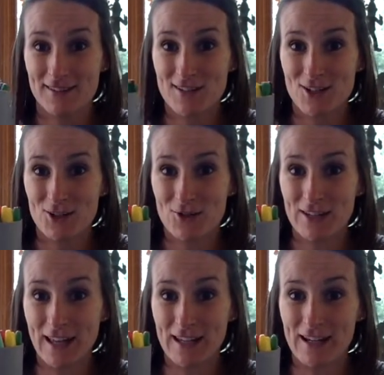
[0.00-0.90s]
To
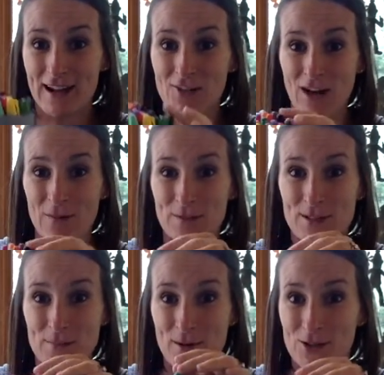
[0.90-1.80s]
create, I grabbed
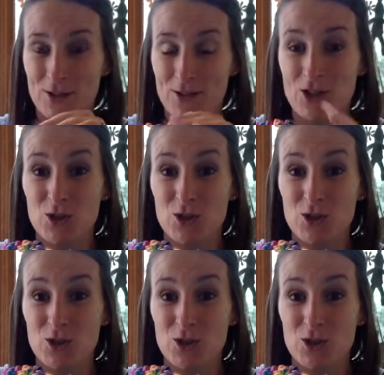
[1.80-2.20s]
some markers.